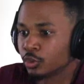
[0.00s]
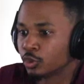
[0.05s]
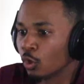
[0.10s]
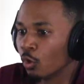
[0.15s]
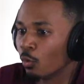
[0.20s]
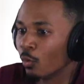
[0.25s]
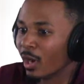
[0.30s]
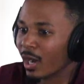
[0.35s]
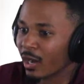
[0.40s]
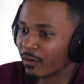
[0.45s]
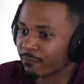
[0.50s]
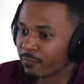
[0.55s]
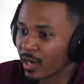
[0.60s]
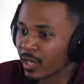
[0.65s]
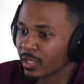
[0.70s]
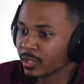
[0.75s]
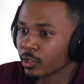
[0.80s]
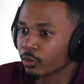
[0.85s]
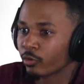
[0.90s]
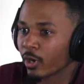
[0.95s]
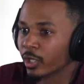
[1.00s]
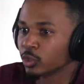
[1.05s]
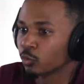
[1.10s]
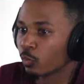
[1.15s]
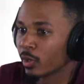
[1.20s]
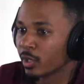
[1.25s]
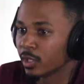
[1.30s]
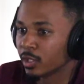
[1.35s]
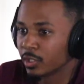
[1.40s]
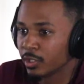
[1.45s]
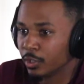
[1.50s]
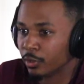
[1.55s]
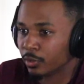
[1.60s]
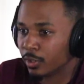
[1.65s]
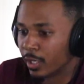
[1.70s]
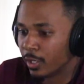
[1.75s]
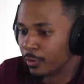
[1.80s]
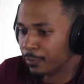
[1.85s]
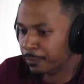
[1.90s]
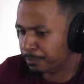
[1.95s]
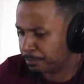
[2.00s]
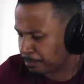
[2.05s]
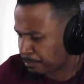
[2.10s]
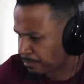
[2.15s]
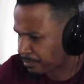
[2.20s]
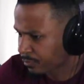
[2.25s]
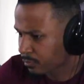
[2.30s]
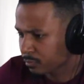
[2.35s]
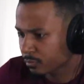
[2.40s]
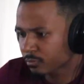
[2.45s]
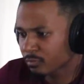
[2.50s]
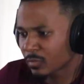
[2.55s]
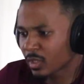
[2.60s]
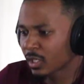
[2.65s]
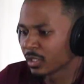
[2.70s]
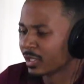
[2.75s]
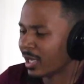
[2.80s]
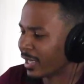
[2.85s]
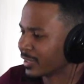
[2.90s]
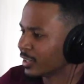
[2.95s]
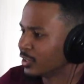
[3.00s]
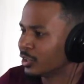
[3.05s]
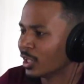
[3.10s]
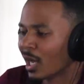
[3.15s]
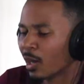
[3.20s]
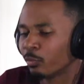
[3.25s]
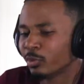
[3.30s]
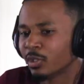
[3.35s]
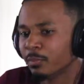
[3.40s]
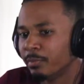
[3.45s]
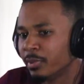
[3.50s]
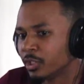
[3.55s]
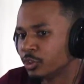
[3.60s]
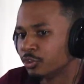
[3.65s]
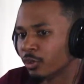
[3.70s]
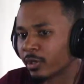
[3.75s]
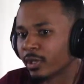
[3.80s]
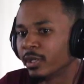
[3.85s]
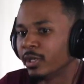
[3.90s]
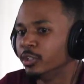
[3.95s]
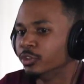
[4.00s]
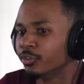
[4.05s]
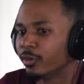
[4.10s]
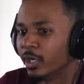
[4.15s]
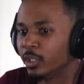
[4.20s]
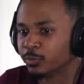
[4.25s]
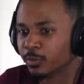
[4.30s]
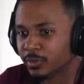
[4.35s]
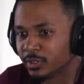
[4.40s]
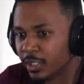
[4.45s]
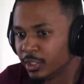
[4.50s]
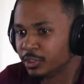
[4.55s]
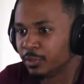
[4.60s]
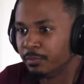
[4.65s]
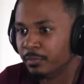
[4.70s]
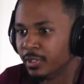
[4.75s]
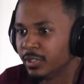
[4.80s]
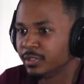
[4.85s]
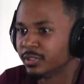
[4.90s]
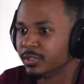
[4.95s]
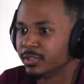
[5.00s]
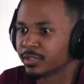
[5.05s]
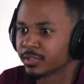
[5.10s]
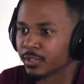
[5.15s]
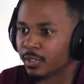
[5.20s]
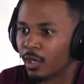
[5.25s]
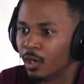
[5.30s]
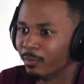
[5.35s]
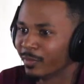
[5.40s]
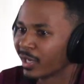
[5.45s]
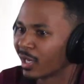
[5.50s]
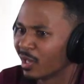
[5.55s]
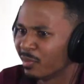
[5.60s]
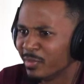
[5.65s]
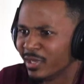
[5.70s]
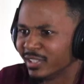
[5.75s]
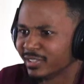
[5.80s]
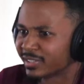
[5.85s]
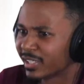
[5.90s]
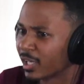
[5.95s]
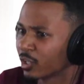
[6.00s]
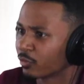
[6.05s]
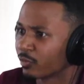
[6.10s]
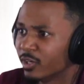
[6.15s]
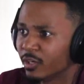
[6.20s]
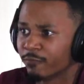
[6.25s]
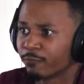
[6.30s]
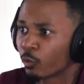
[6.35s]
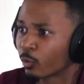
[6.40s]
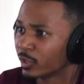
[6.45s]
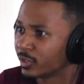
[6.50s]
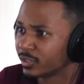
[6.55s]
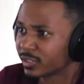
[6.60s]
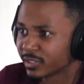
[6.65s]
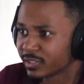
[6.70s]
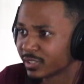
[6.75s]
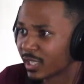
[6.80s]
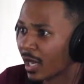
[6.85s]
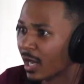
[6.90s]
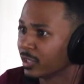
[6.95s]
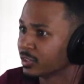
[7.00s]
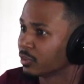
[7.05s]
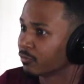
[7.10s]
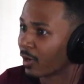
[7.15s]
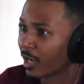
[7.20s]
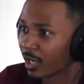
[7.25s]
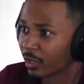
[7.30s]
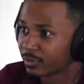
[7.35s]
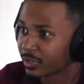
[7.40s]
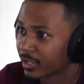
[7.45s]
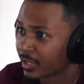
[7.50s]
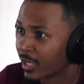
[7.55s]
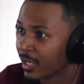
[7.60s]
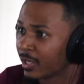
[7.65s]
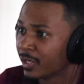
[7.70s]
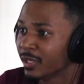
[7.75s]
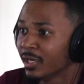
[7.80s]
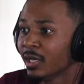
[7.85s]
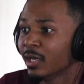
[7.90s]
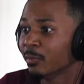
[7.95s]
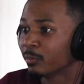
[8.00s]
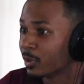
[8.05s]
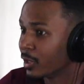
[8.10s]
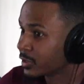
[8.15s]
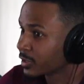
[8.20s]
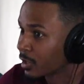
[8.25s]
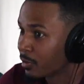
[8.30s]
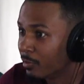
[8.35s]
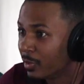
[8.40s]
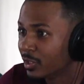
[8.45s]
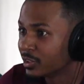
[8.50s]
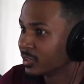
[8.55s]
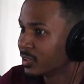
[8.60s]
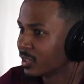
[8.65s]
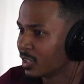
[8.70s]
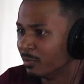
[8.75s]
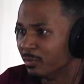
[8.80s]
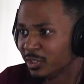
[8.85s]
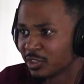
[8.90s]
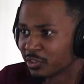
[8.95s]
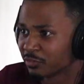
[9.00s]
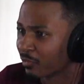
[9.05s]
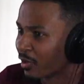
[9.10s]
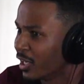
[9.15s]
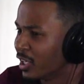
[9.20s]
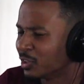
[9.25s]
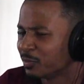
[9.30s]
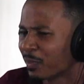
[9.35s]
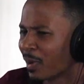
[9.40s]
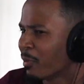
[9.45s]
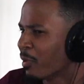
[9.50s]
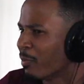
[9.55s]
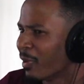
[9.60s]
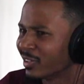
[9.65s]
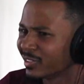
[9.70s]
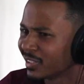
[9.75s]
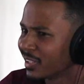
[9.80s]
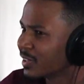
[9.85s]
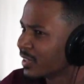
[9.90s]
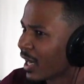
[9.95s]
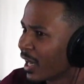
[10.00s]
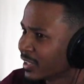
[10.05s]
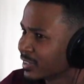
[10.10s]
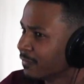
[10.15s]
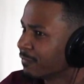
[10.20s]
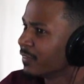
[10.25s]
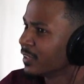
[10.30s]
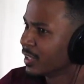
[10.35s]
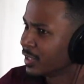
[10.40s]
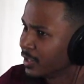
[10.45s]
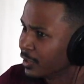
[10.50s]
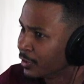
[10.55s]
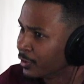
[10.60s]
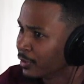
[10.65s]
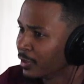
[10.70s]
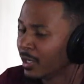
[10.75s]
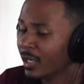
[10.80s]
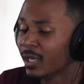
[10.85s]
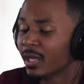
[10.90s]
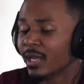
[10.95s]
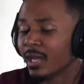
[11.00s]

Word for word: So I finally graduated a year later got the job with the big trucking and transportation business. Um, they gave me a salary of forty six thousand right out the gate, plus commission. Commission range probably about ten thousand for the year.